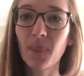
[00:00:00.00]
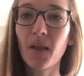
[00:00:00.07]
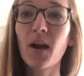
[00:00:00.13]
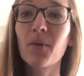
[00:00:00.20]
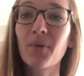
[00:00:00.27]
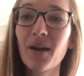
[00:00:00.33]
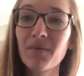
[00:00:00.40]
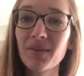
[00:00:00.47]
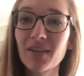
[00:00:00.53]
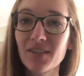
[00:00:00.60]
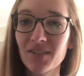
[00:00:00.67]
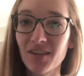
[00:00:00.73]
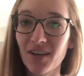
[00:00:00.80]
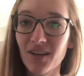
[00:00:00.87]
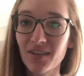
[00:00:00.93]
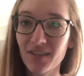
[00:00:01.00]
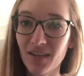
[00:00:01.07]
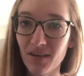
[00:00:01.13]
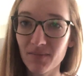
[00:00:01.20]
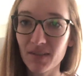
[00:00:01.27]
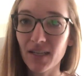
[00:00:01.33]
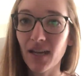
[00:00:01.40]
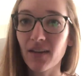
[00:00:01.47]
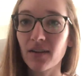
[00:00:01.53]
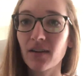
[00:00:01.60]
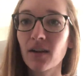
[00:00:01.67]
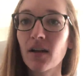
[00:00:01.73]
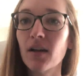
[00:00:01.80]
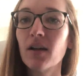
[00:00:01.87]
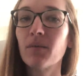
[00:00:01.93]
Our apartment is starting to come
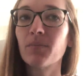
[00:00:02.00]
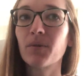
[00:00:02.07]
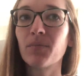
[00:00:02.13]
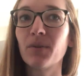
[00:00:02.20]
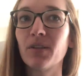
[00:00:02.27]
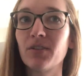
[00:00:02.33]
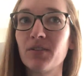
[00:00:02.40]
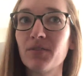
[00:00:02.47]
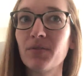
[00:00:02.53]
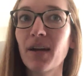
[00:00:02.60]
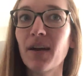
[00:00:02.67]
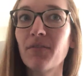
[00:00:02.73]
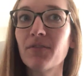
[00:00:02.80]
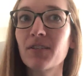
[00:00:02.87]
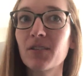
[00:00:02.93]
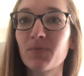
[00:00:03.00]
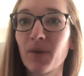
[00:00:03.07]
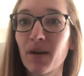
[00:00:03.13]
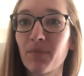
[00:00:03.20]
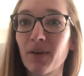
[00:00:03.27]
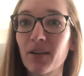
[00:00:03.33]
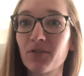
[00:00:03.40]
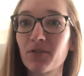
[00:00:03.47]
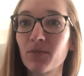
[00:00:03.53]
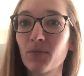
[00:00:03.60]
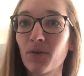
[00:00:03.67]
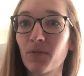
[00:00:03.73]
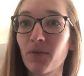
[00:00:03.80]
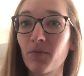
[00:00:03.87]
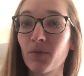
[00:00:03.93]
together, but we do have the spare bedroom
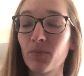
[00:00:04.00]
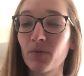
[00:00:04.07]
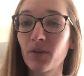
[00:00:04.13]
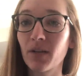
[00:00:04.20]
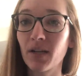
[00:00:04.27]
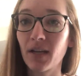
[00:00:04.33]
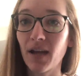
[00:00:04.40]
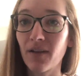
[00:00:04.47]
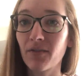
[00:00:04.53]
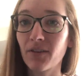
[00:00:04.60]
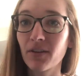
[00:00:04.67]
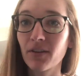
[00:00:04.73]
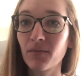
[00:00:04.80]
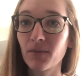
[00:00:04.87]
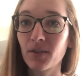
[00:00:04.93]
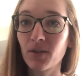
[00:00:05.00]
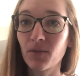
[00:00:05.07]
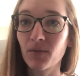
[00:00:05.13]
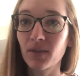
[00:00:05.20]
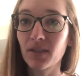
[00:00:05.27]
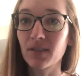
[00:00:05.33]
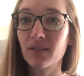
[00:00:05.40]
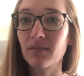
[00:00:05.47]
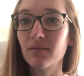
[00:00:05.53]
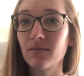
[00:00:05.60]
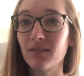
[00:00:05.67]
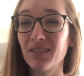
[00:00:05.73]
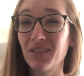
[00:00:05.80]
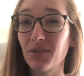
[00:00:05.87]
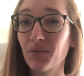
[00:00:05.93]
where we've been putting everything we don't want to
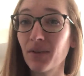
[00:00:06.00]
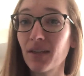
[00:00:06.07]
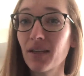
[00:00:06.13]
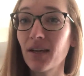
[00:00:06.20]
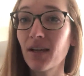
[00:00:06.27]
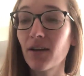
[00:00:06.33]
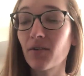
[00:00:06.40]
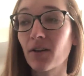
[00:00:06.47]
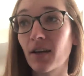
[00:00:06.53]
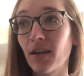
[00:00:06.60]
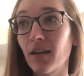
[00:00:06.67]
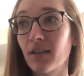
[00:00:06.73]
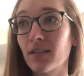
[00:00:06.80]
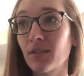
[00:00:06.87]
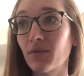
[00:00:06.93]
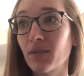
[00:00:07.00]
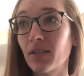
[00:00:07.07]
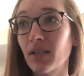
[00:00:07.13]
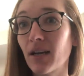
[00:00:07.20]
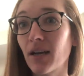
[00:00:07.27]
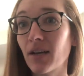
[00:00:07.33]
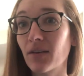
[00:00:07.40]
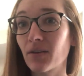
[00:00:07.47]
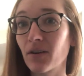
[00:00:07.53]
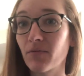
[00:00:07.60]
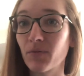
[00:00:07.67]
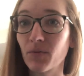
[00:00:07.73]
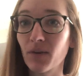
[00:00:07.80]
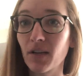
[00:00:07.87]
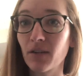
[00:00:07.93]
deal with yet, or can't deal with yet, or have
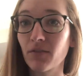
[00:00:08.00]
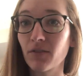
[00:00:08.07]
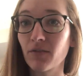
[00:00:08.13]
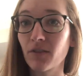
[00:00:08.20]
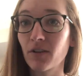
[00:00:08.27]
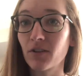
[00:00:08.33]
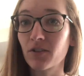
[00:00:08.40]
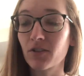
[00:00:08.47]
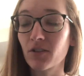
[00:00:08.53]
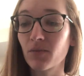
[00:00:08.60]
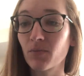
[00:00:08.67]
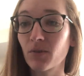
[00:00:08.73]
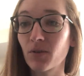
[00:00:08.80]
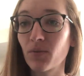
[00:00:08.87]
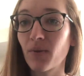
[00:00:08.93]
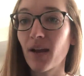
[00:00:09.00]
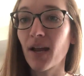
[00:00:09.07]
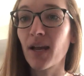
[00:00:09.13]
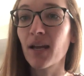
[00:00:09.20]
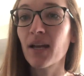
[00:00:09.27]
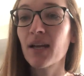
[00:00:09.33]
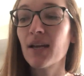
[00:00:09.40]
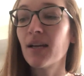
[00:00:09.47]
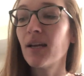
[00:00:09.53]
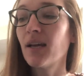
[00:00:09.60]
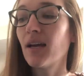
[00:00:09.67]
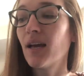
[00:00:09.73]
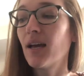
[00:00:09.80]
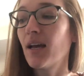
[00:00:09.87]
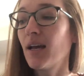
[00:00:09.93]
been waiting for furniture to put away.
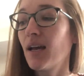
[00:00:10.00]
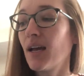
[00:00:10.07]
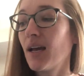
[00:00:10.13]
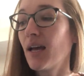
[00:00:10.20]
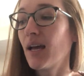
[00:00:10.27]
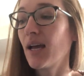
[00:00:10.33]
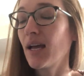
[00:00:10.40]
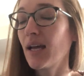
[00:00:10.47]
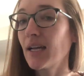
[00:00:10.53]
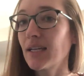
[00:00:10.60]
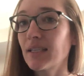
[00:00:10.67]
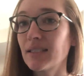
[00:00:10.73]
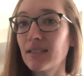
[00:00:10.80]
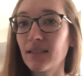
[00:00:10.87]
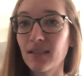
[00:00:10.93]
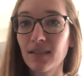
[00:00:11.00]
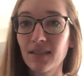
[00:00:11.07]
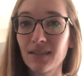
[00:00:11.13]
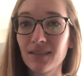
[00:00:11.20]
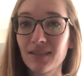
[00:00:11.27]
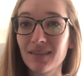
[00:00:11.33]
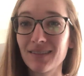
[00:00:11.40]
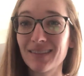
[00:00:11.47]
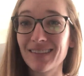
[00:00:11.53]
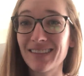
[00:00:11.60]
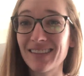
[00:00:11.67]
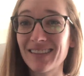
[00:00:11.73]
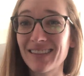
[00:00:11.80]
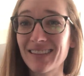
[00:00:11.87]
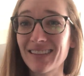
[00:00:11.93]
And
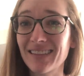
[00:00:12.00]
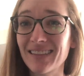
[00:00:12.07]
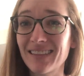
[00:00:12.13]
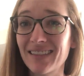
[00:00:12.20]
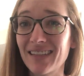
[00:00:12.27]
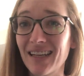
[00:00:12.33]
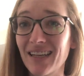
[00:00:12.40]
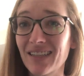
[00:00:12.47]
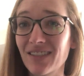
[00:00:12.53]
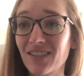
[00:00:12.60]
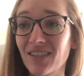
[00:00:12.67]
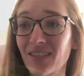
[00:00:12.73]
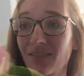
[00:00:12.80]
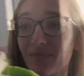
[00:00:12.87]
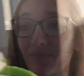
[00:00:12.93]
it's still a disaster.